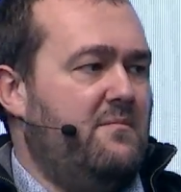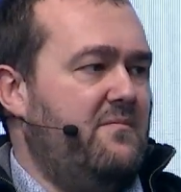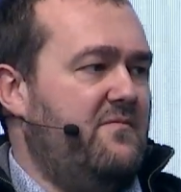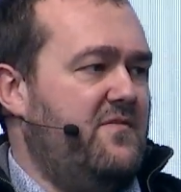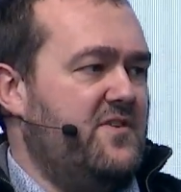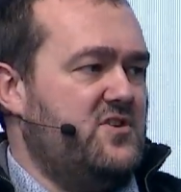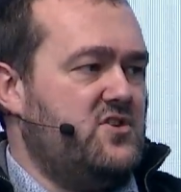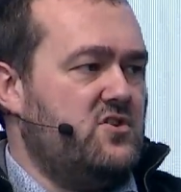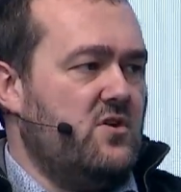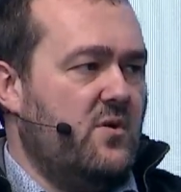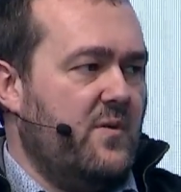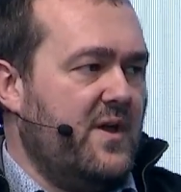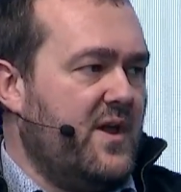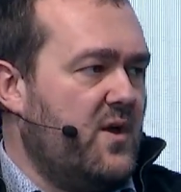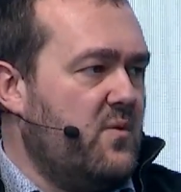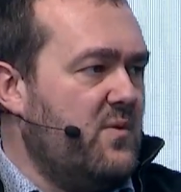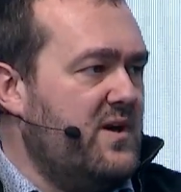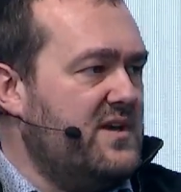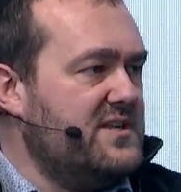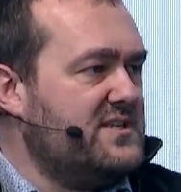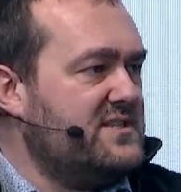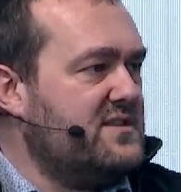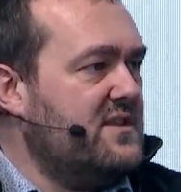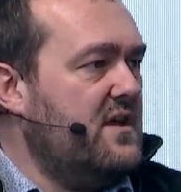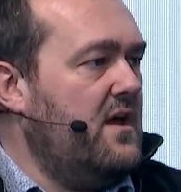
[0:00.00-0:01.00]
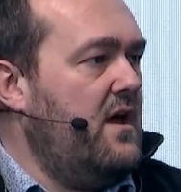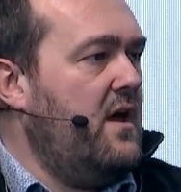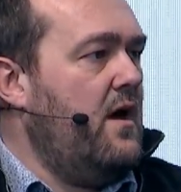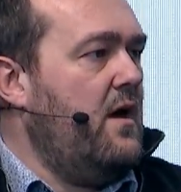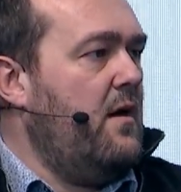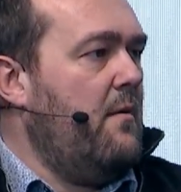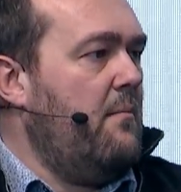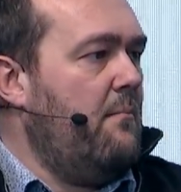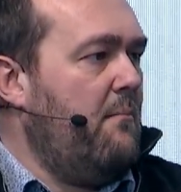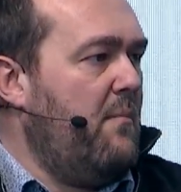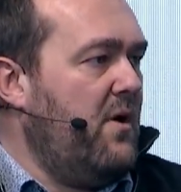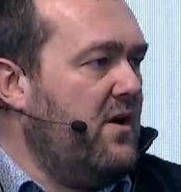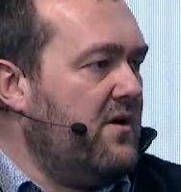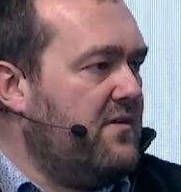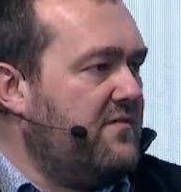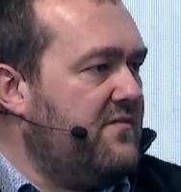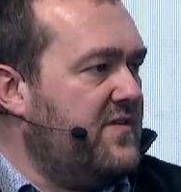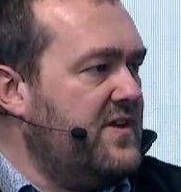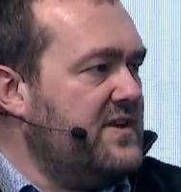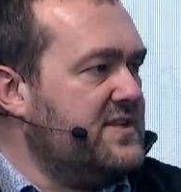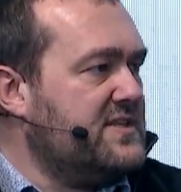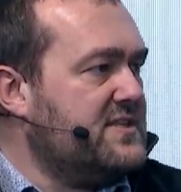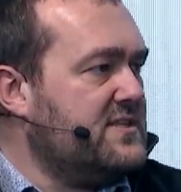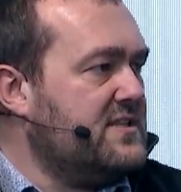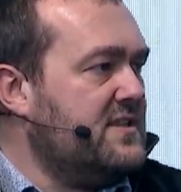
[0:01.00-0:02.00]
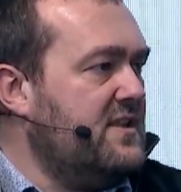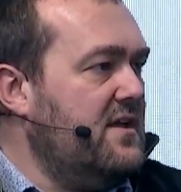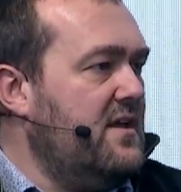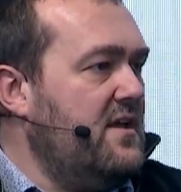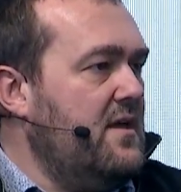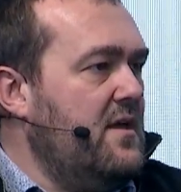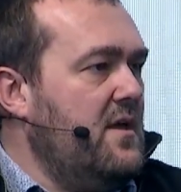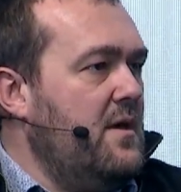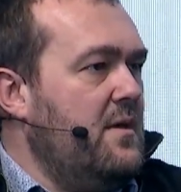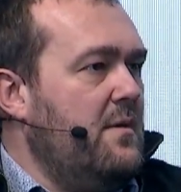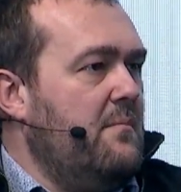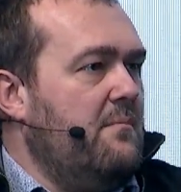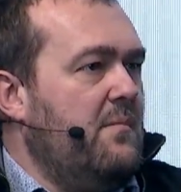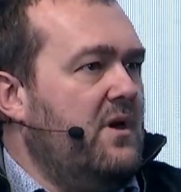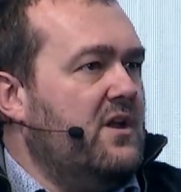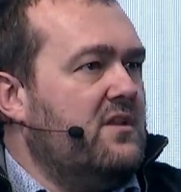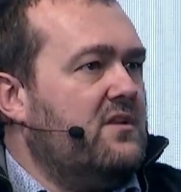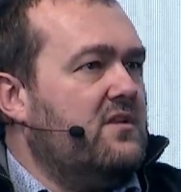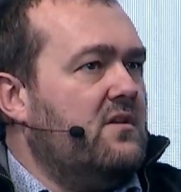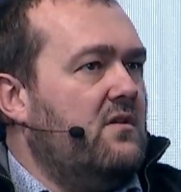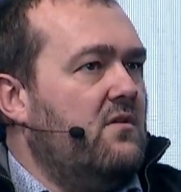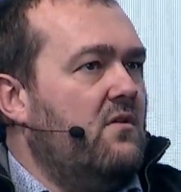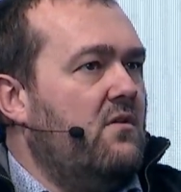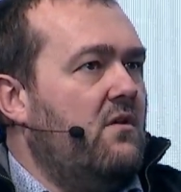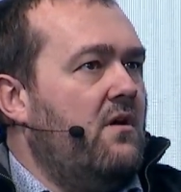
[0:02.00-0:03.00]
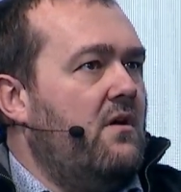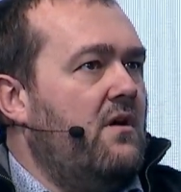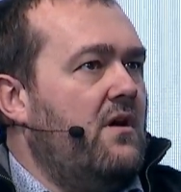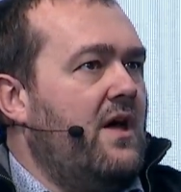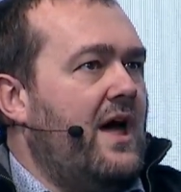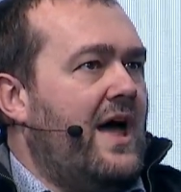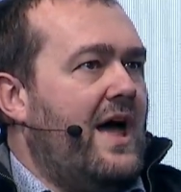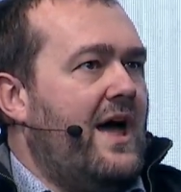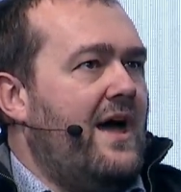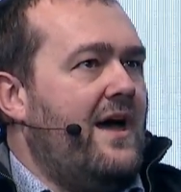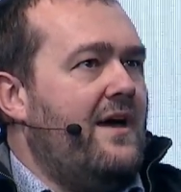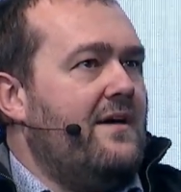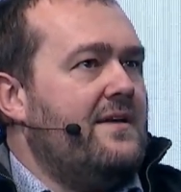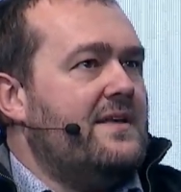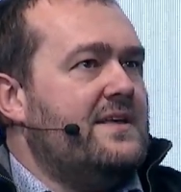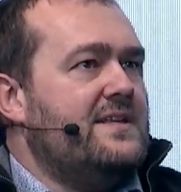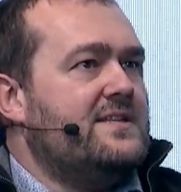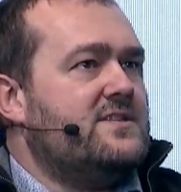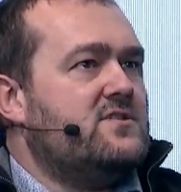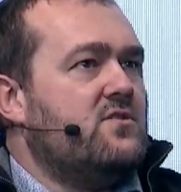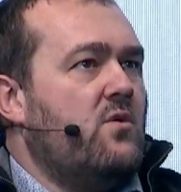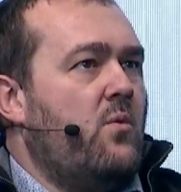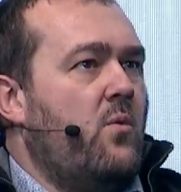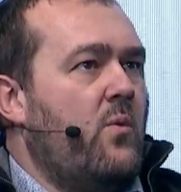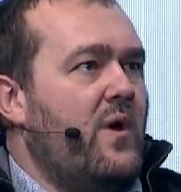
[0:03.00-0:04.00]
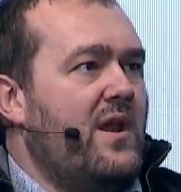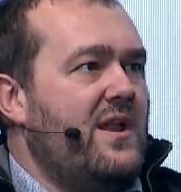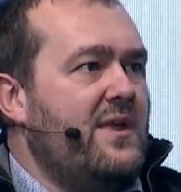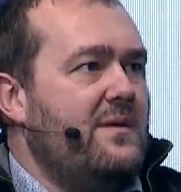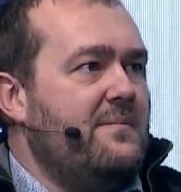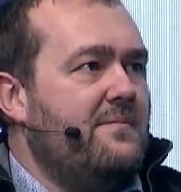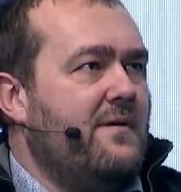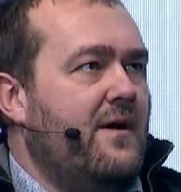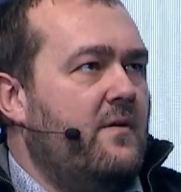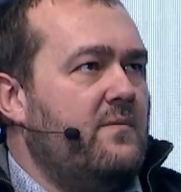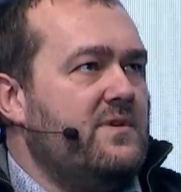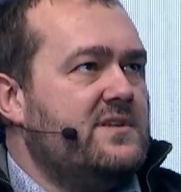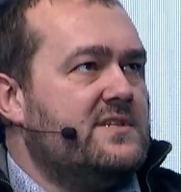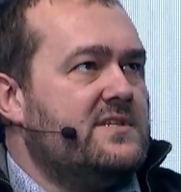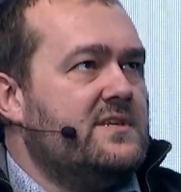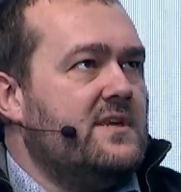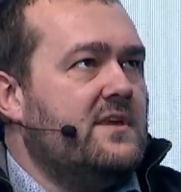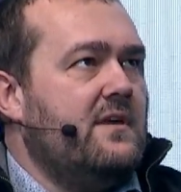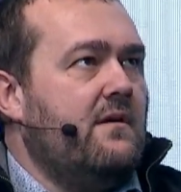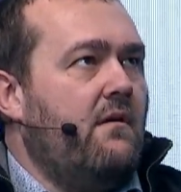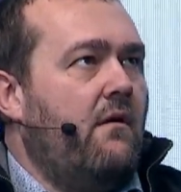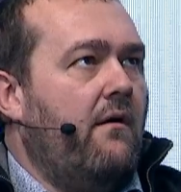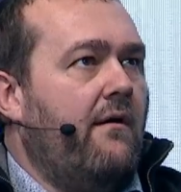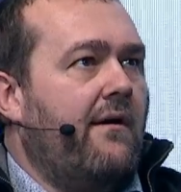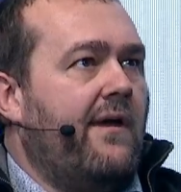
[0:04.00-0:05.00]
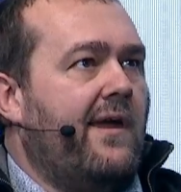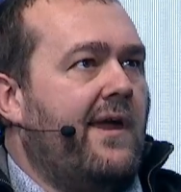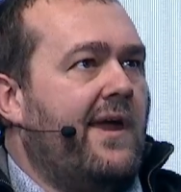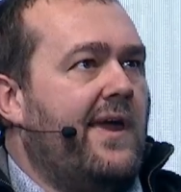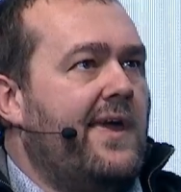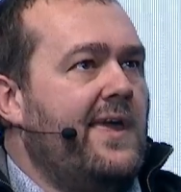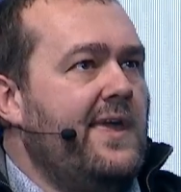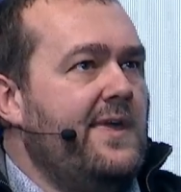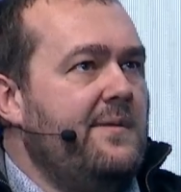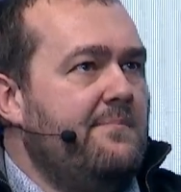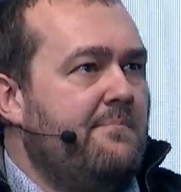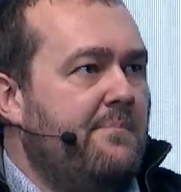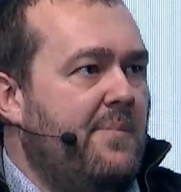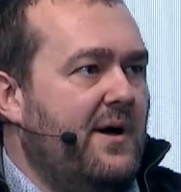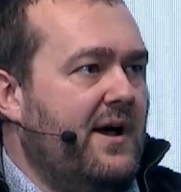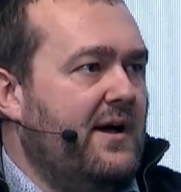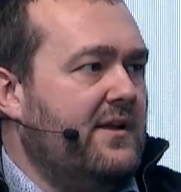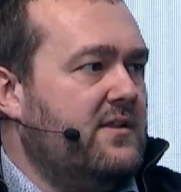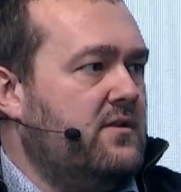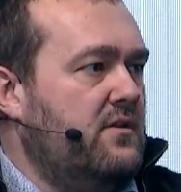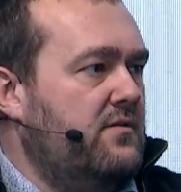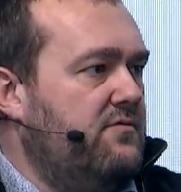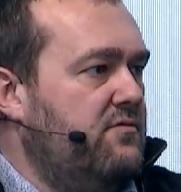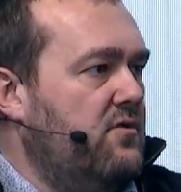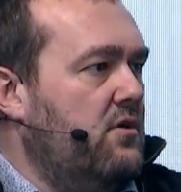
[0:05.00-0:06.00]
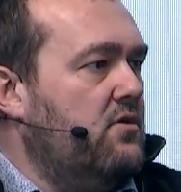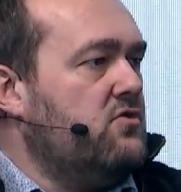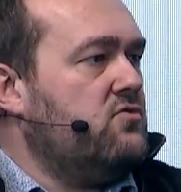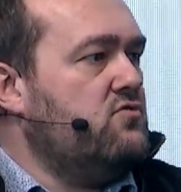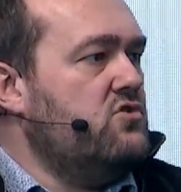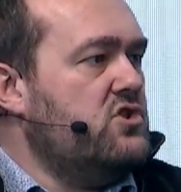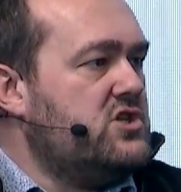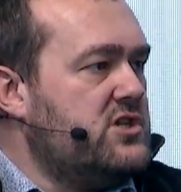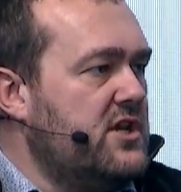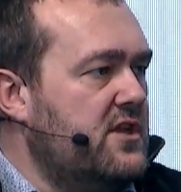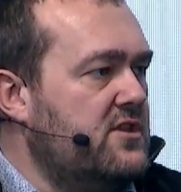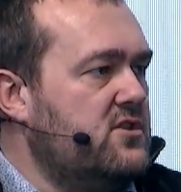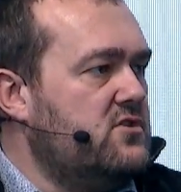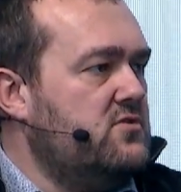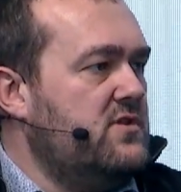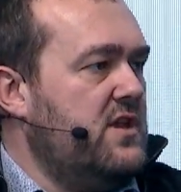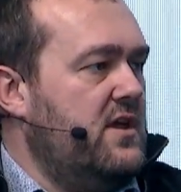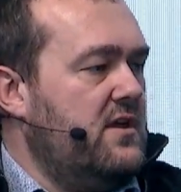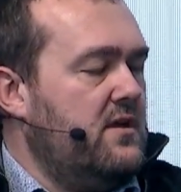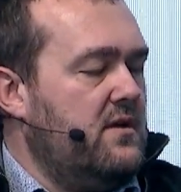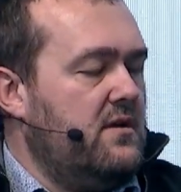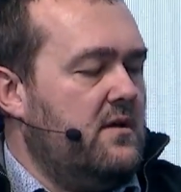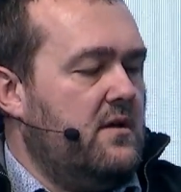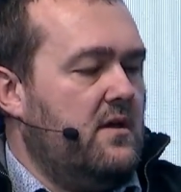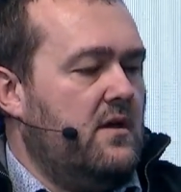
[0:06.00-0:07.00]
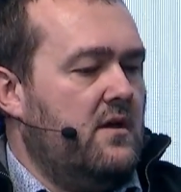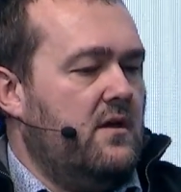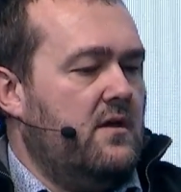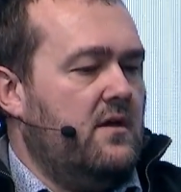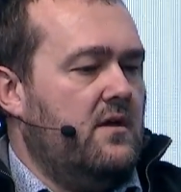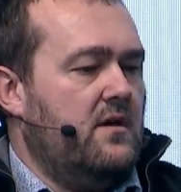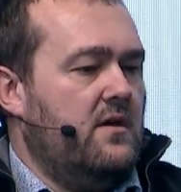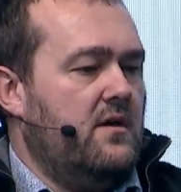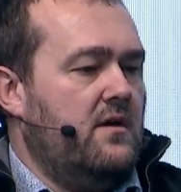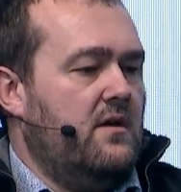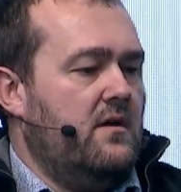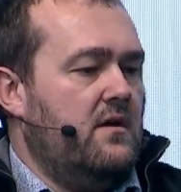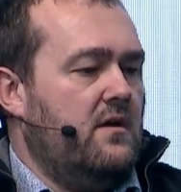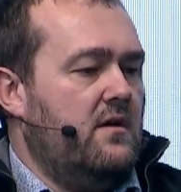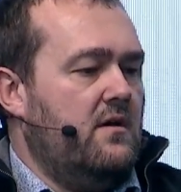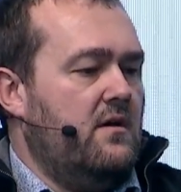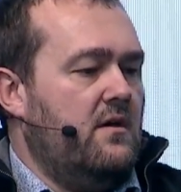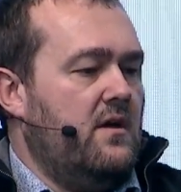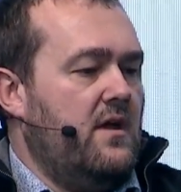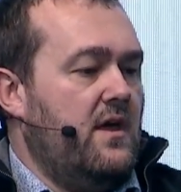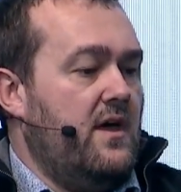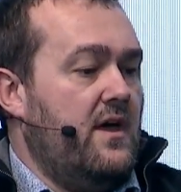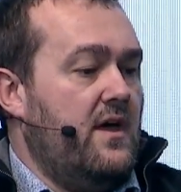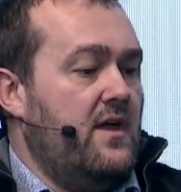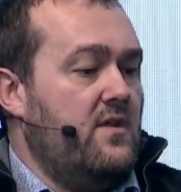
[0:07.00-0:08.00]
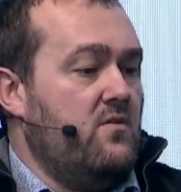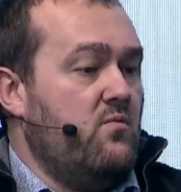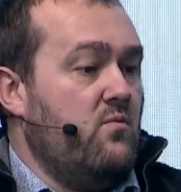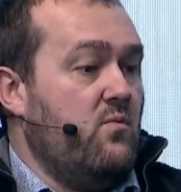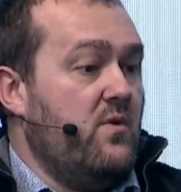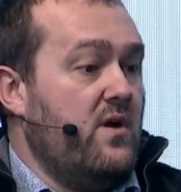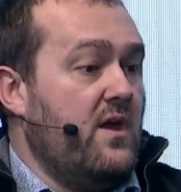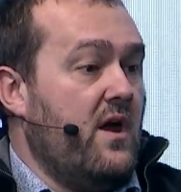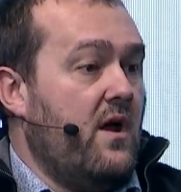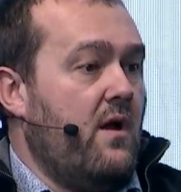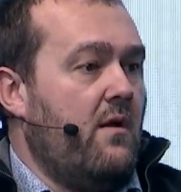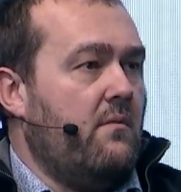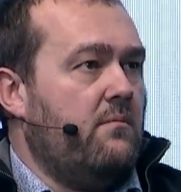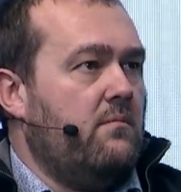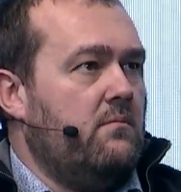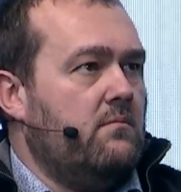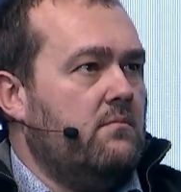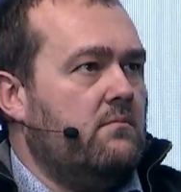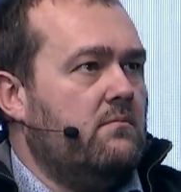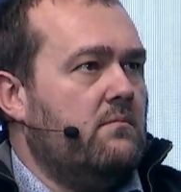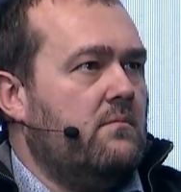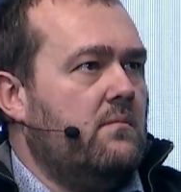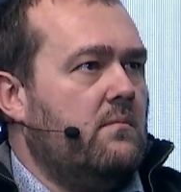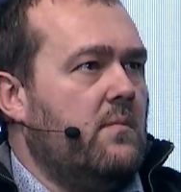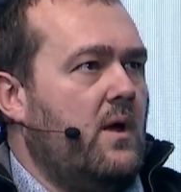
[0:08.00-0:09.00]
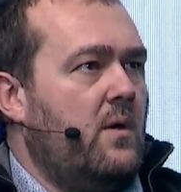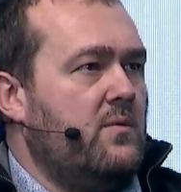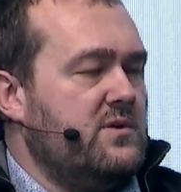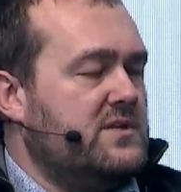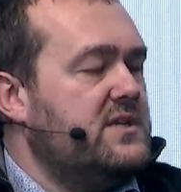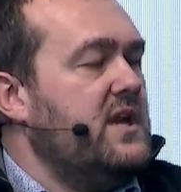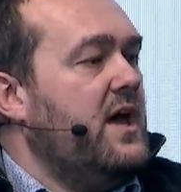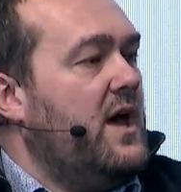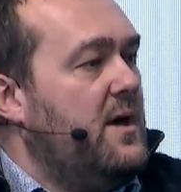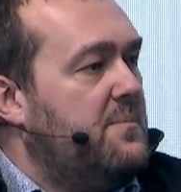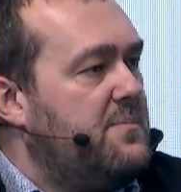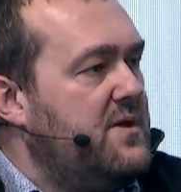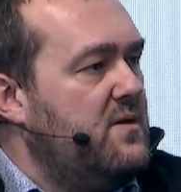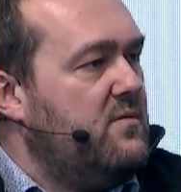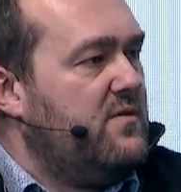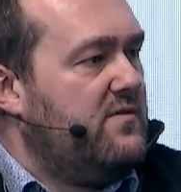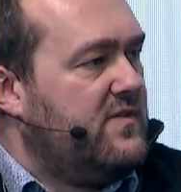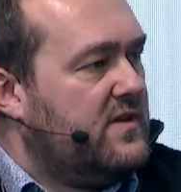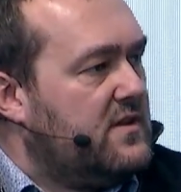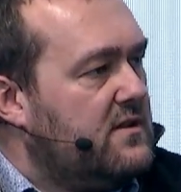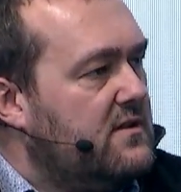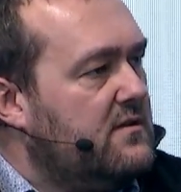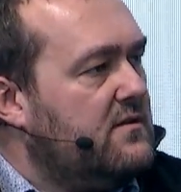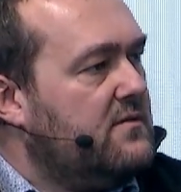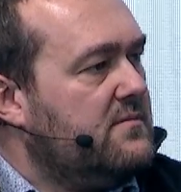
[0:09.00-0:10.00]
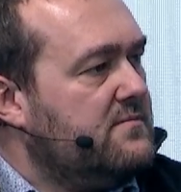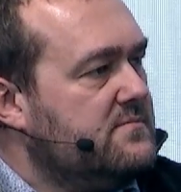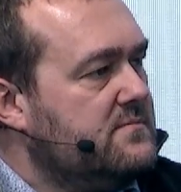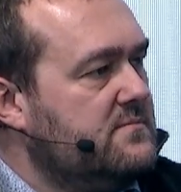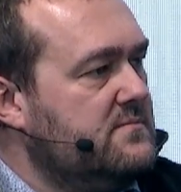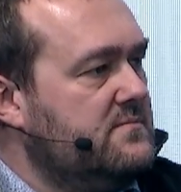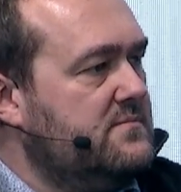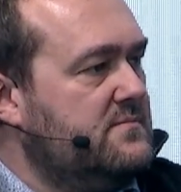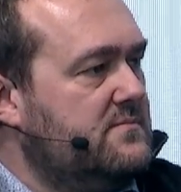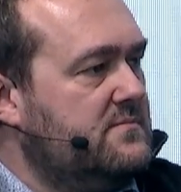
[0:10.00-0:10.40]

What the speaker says: feature request, bug fix, but it's already, I would say, a key part of our tool chain today, and we are, I would say, happy with it.